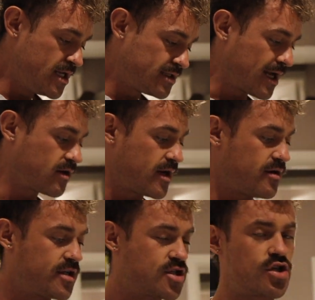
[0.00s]
that'll go
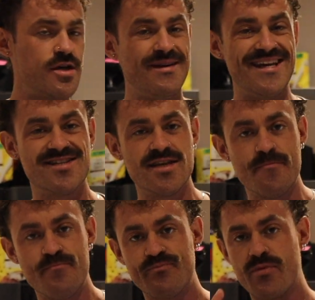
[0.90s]
down extremely
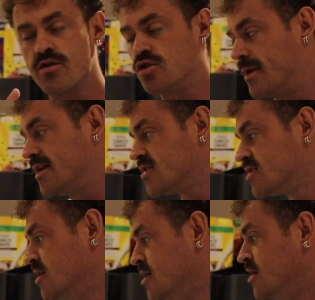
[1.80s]
easy,
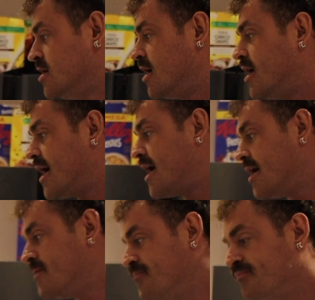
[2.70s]
tremendous, and
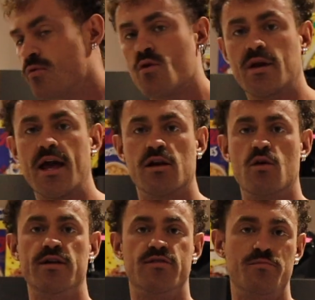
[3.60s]
we'll get
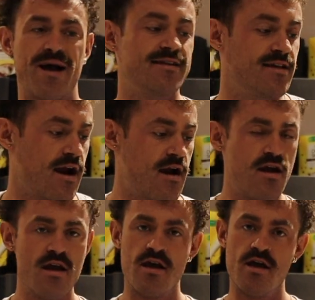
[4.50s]
Chloe to pack the car,
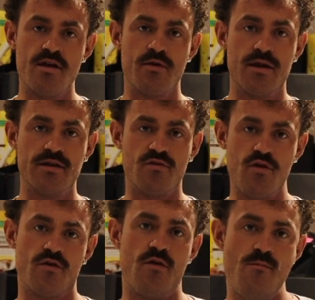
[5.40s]
then we'll hit the
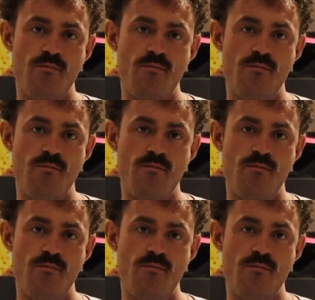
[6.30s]
road.